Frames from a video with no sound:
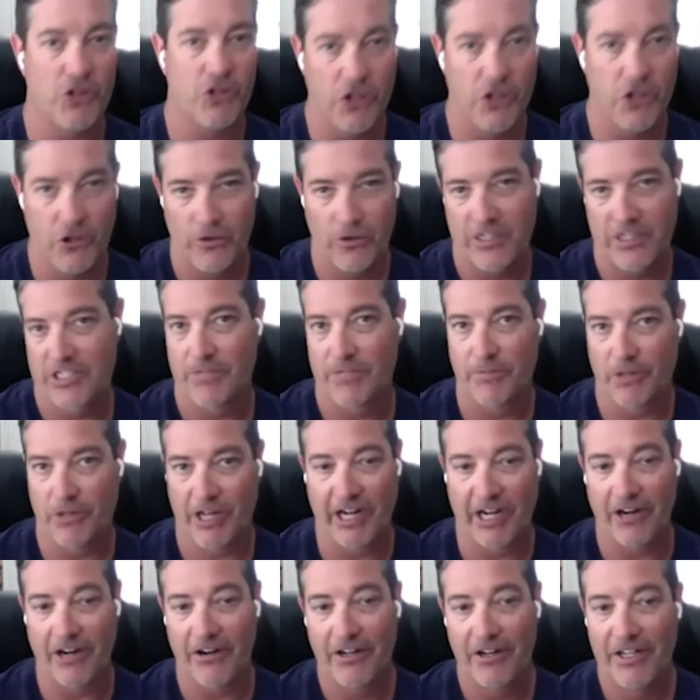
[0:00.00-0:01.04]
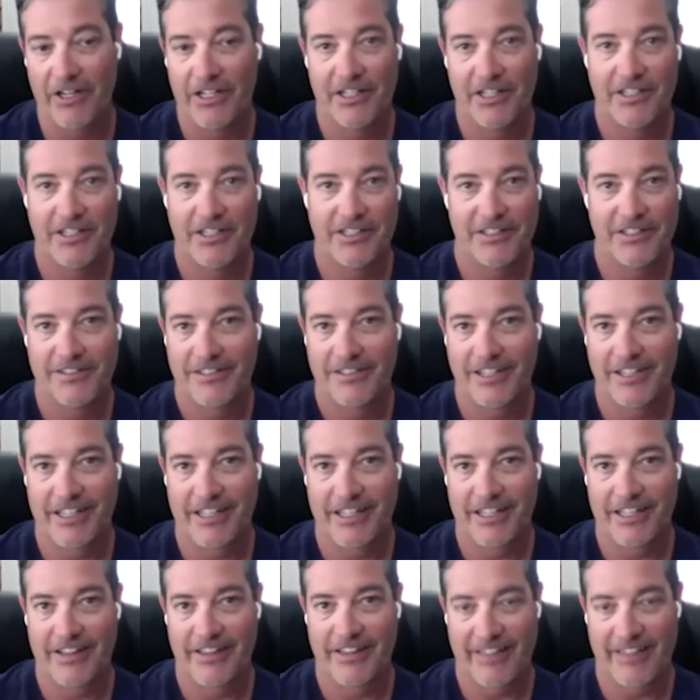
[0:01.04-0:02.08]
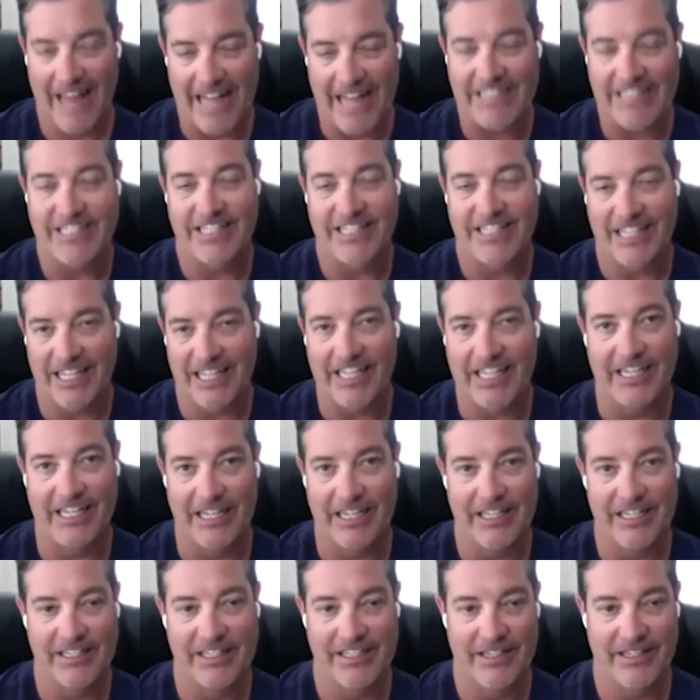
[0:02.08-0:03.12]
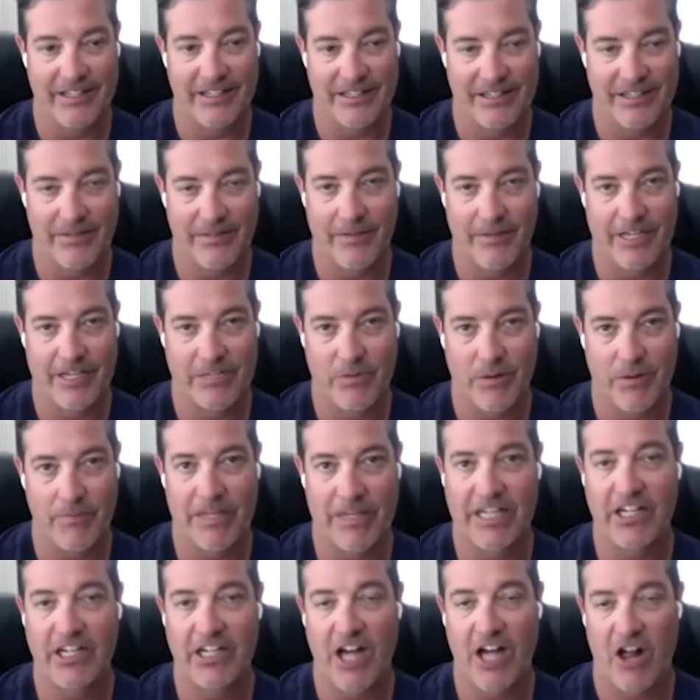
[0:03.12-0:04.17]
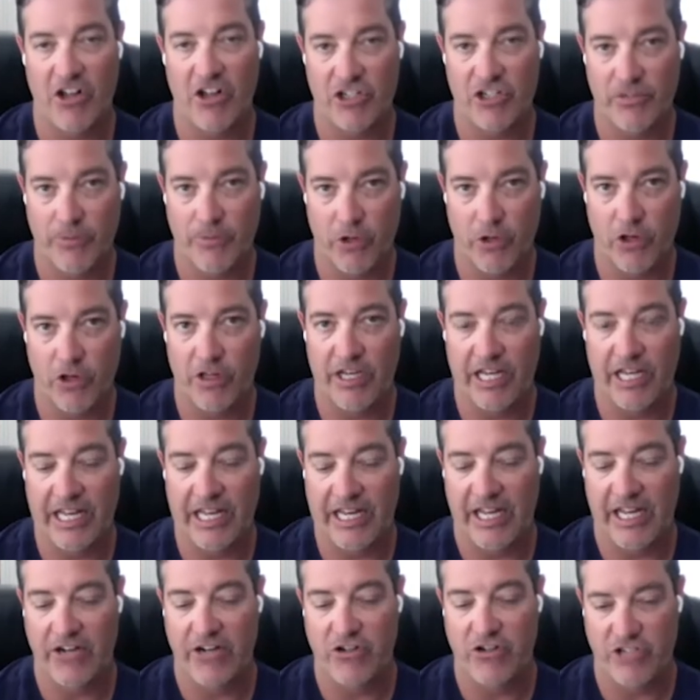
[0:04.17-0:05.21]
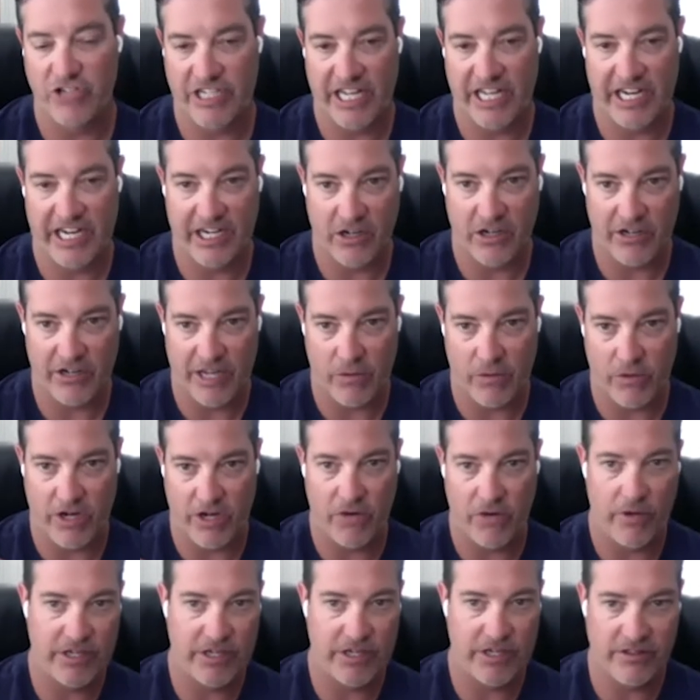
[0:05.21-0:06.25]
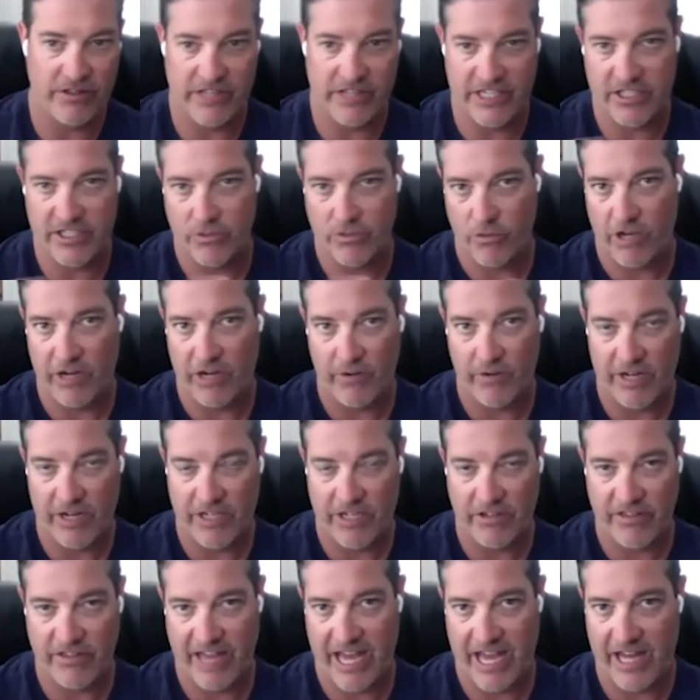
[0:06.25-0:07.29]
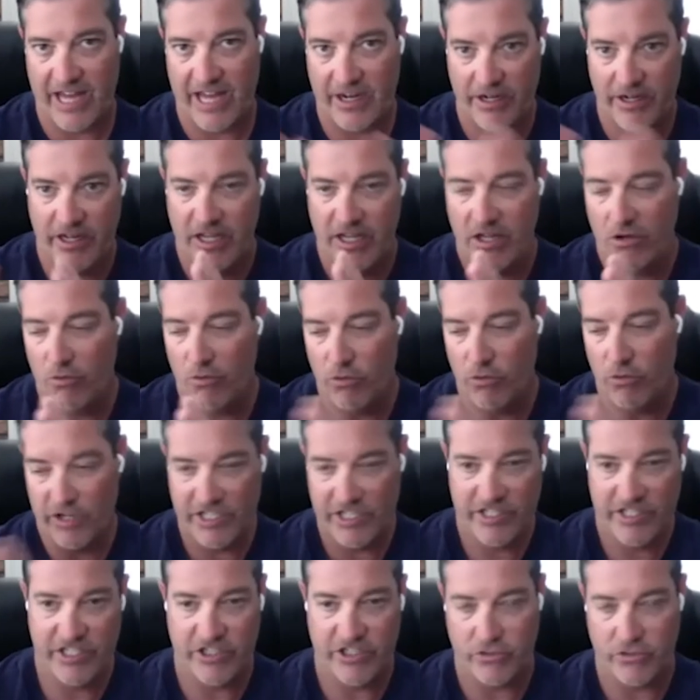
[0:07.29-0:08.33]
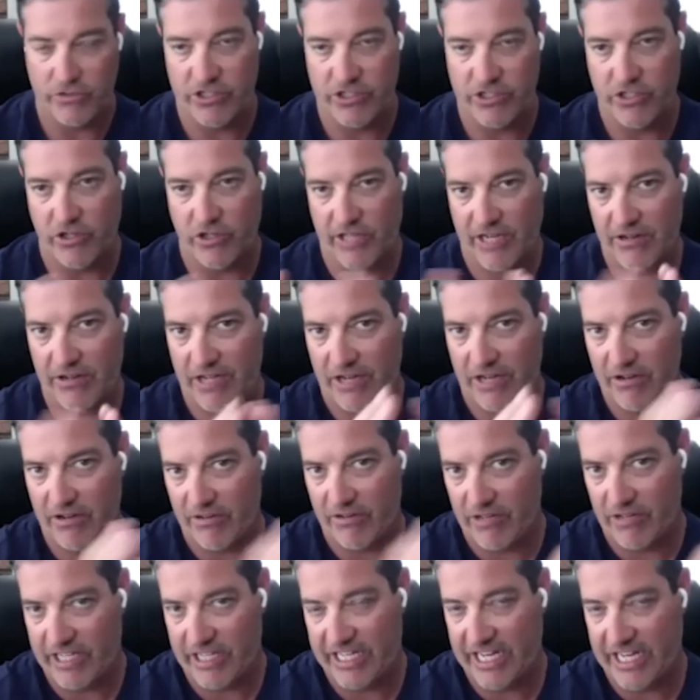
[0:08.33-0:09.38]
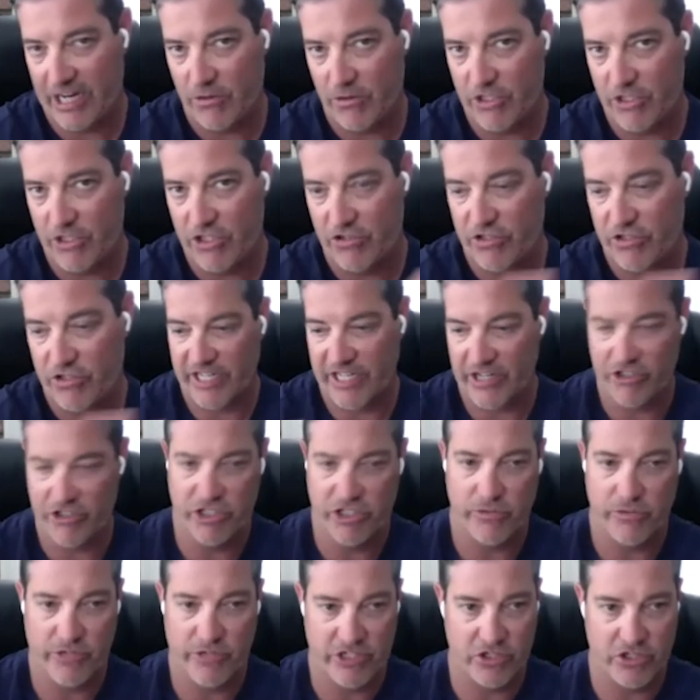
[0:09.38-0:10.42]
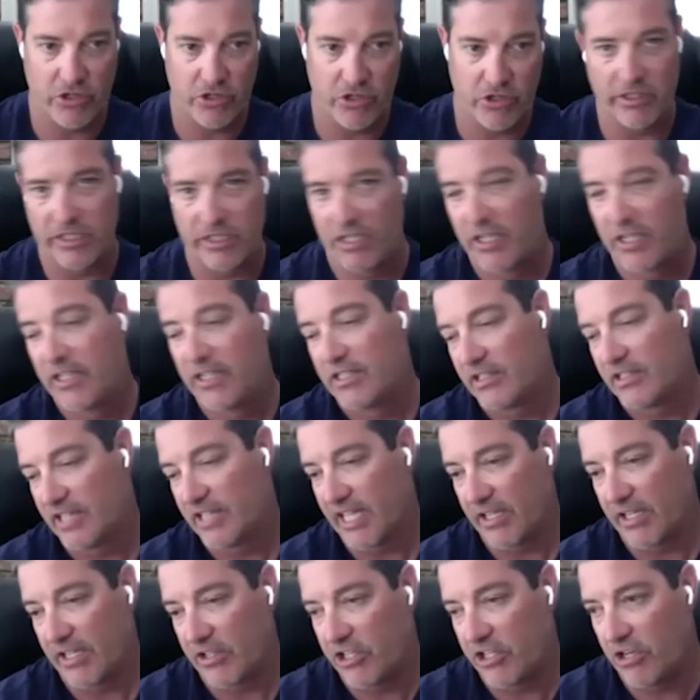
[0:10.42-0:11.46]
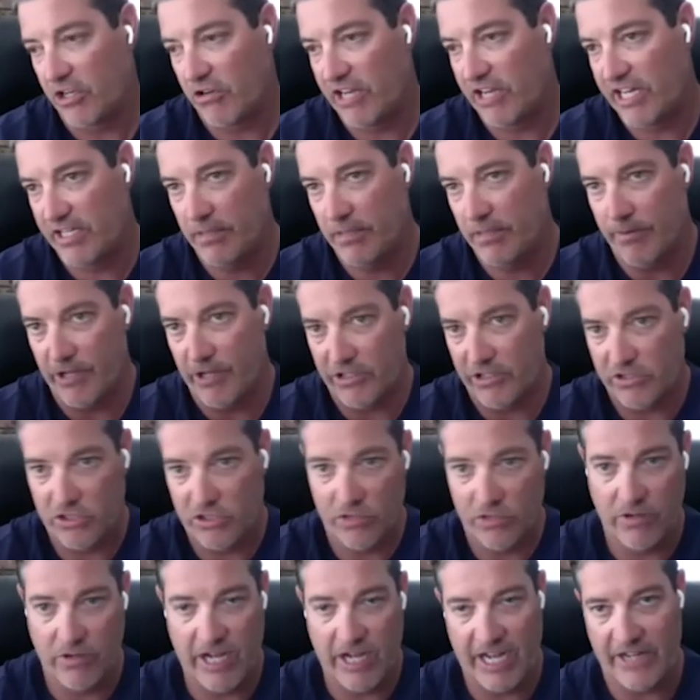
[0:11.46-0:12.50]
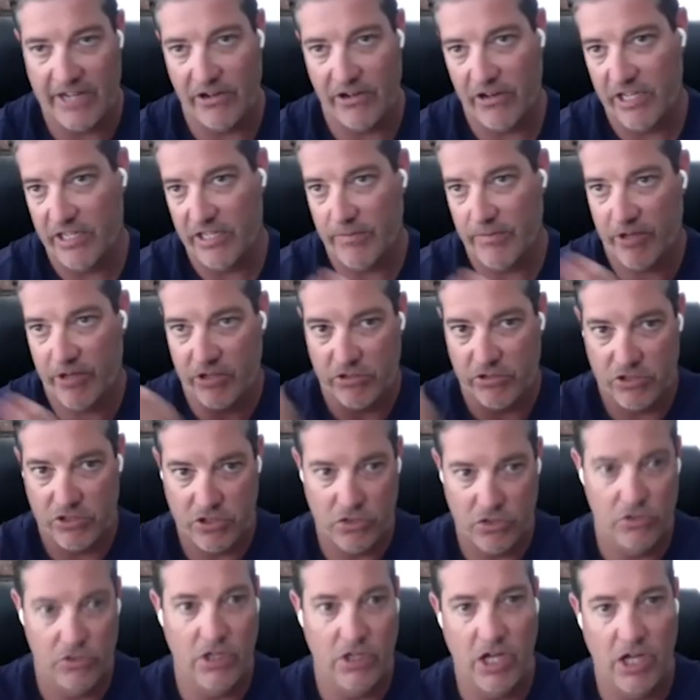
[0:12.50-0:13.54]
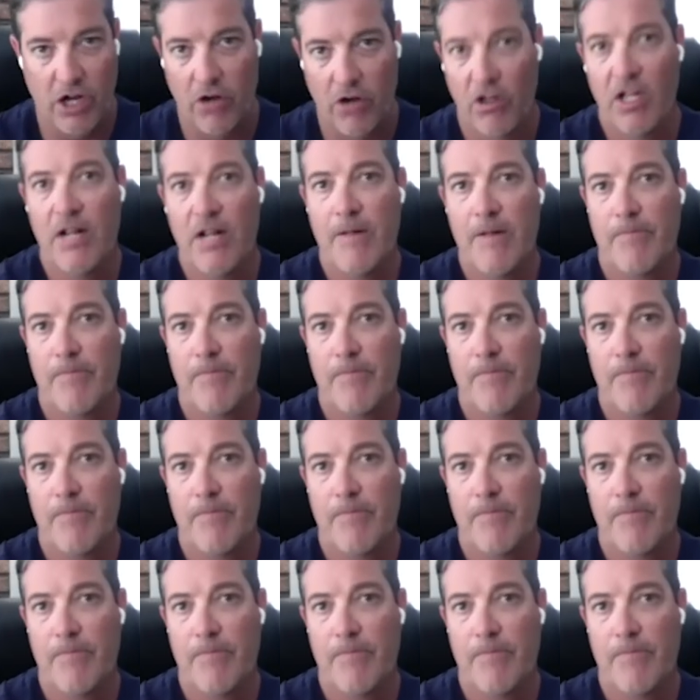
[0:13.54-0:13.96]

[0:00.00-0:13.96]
for you as a player that's the key to, to baseball being knowledgeable and, and, understanding okay why do i do this and why do i do that and what is this result i don't i don't really care what doing here's your result like you're hitting the ball too high you're hitting the ball too low